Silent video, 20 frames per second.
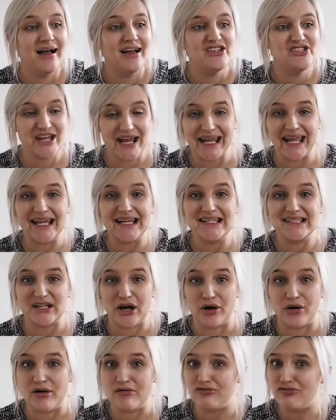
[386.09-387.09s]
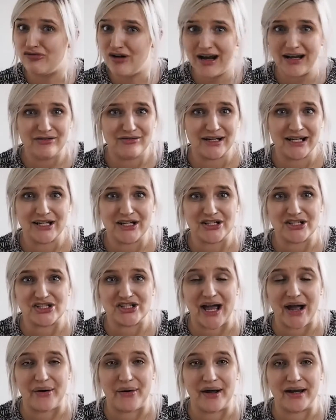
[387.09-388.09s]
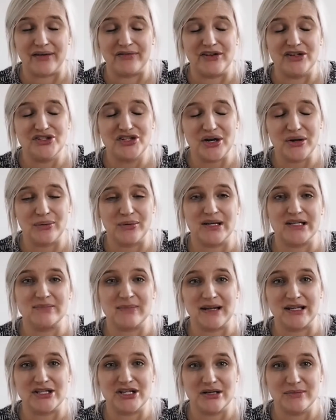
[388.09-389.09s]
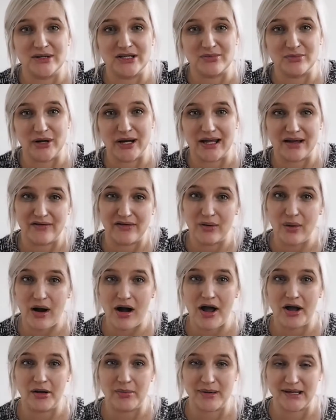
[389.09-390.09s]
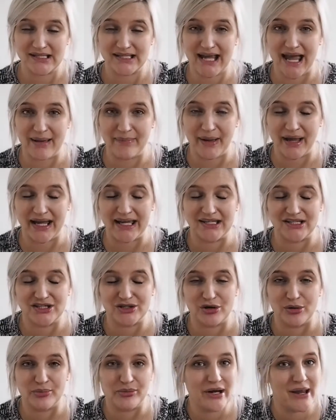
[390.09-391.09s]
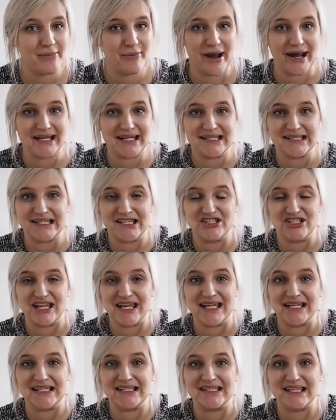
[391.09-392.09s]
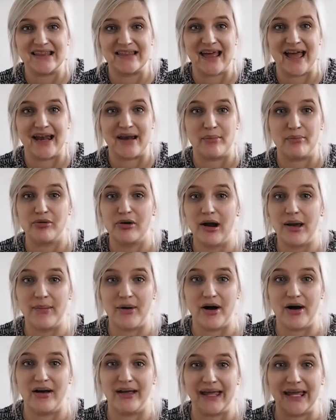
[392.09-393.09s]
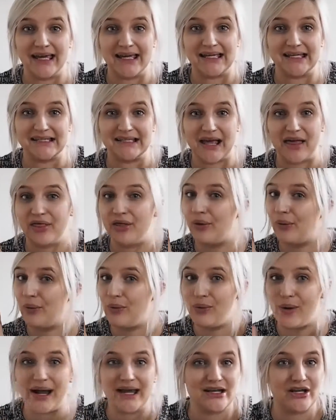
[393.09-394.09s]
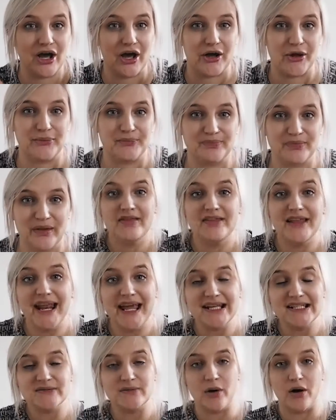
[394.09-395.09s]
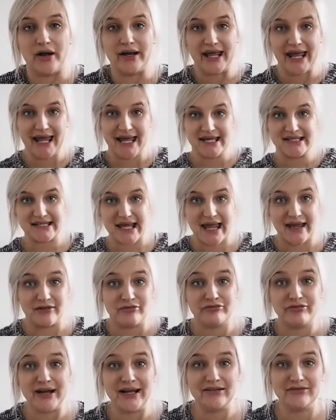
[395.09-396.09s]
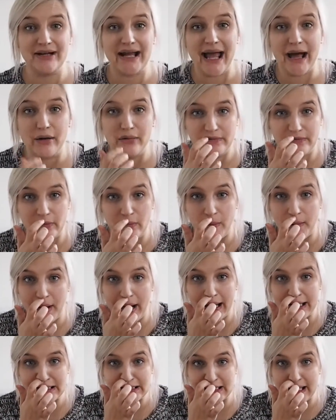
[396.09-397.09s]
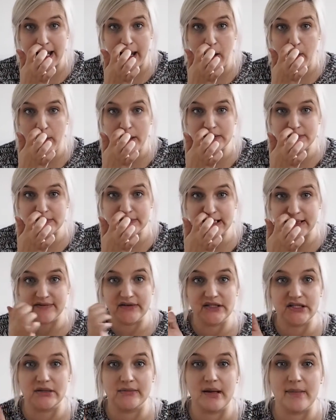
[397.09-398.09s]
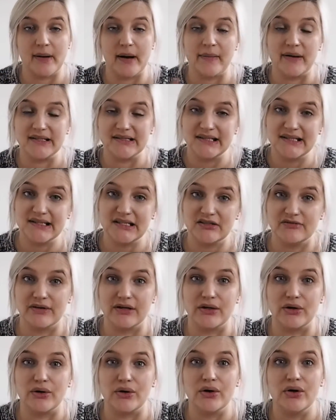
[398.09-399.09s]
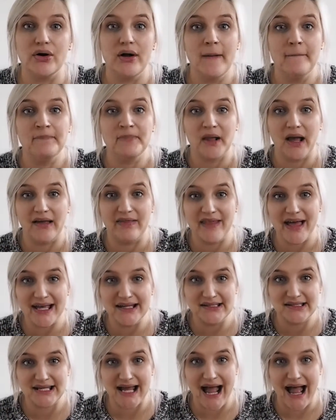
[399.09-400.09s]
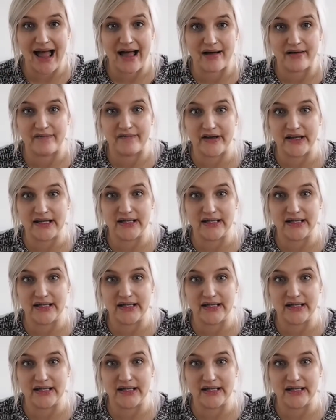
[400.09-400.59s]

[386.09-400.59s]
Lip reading: jeggings are a really, really good shout. And if you don't want to spend too much money, if you are hoping to get back into your pre-pregnancy jeans, then Primark is the way to go. The next one is a really, really helpful one actually, and this was given to me by my sister-in-law, and that is to have